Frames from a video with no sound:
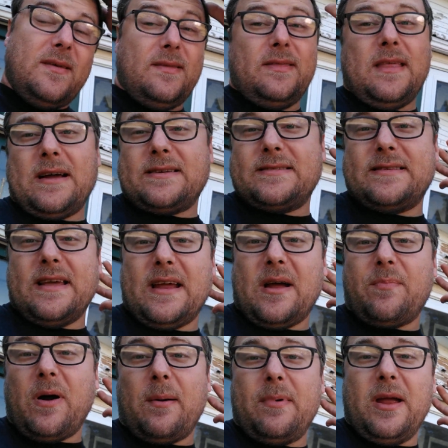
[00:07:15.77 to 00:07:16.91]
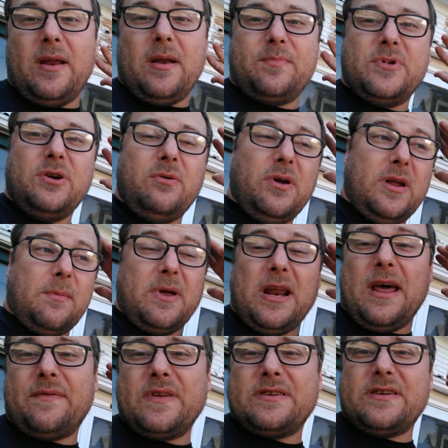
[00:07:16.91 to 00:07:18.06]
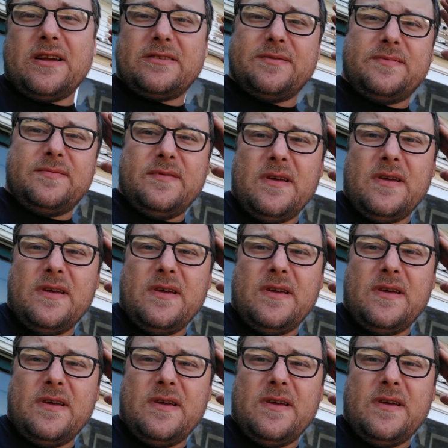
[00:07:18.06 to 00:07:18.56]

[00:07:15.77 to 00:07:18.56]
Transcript: Next thing I'll probably end up doing, I'm going to have to chest